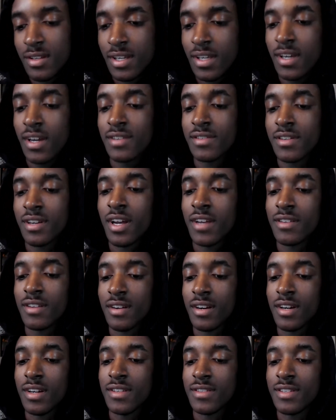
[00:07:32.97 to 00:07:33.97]
He also has an
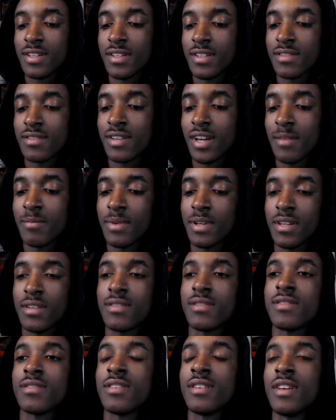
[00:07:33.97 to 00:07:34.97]
RSX Type
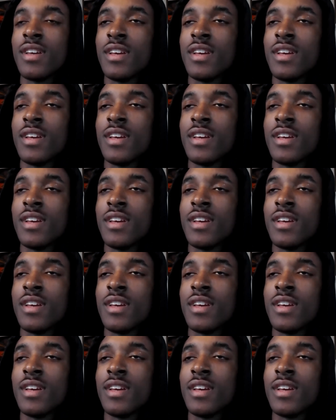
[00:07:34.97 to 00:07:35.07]
S.